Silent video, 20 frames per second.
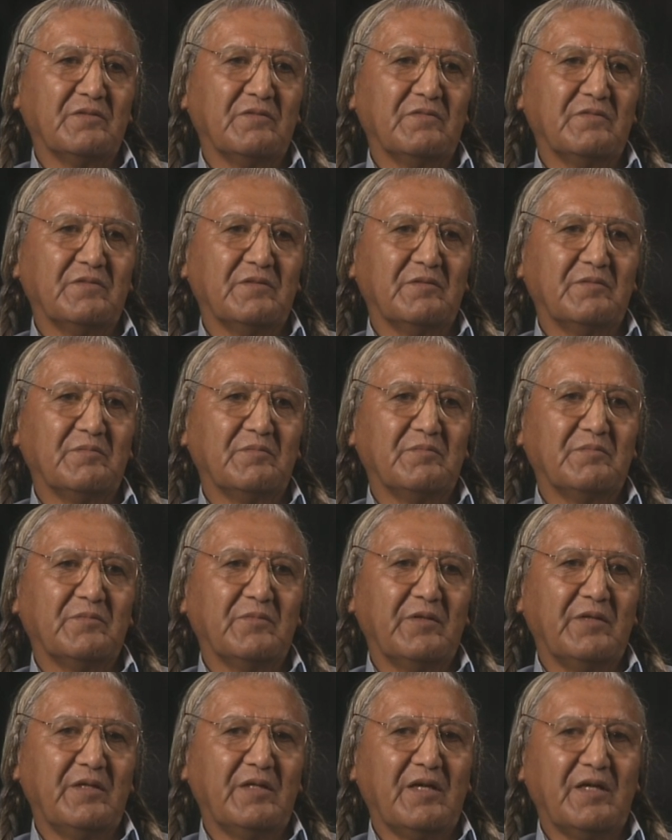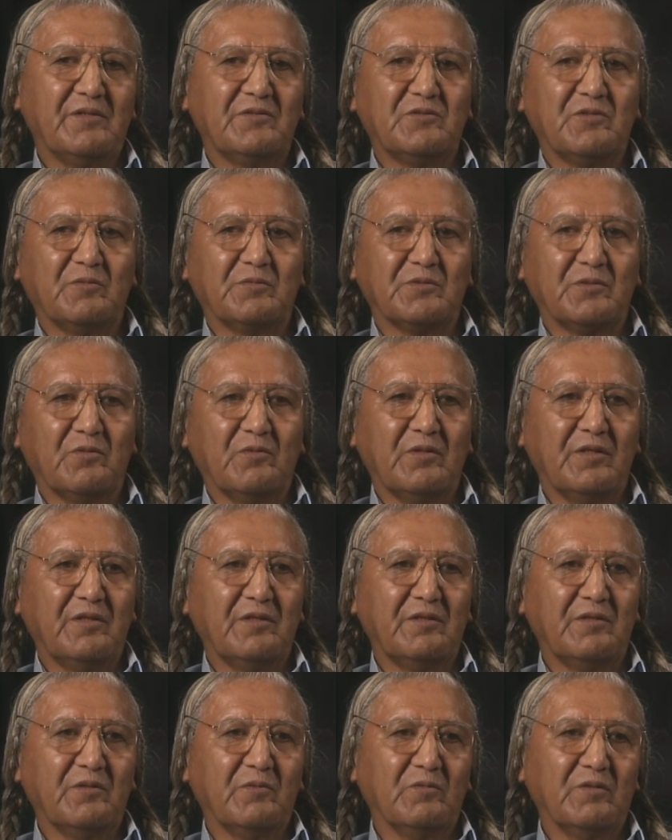of um, radioisotopes going
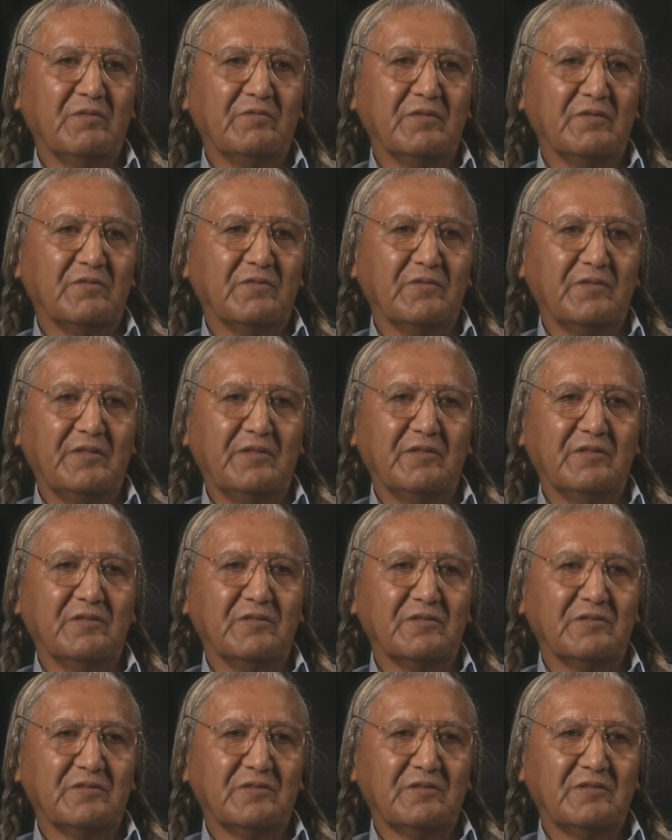into the river for years.